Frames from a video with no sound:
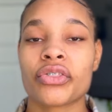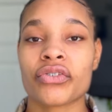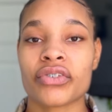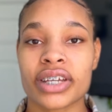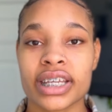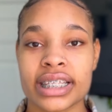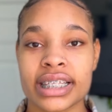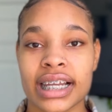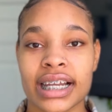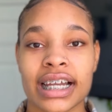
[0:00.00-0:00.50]

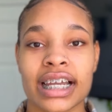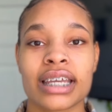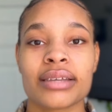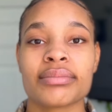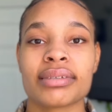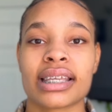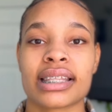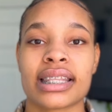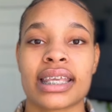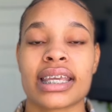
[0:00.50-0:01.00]
three
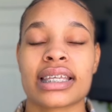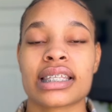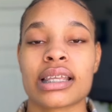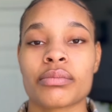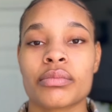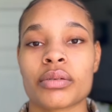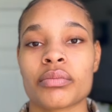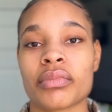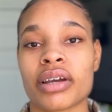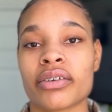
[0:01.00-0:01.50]
times and they
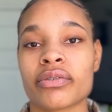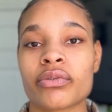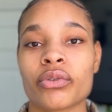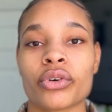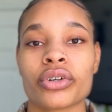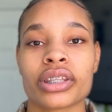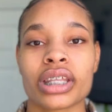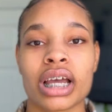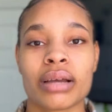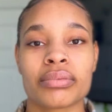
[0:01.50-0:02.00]
accepted my
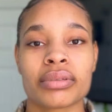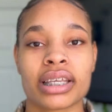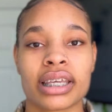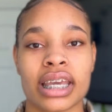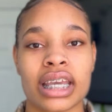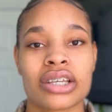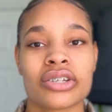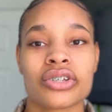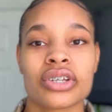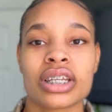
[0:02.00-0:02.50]
fourth
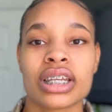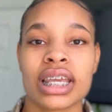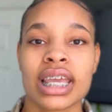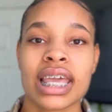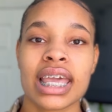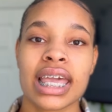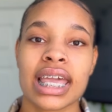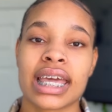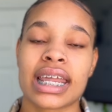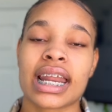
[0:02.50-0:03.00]
application
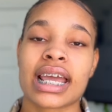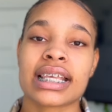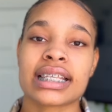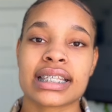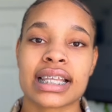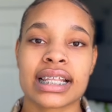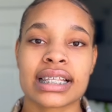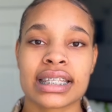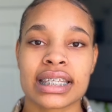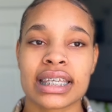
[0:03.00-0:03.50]
and I
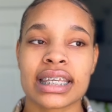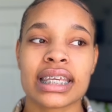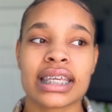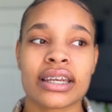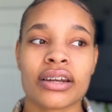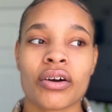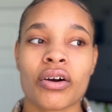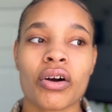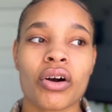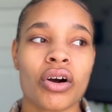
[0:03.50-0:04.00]
sent
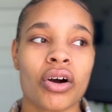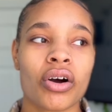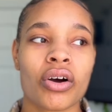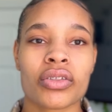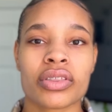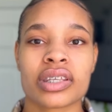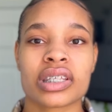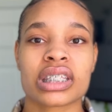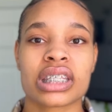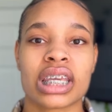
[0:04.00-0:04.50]
in all
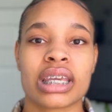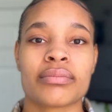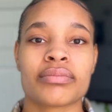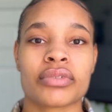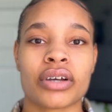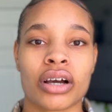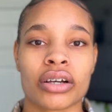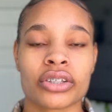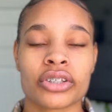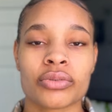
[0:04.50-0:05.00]
the same
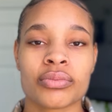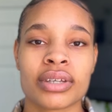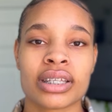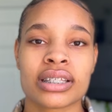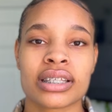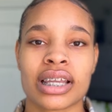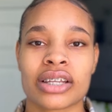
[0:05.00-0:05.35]
documents.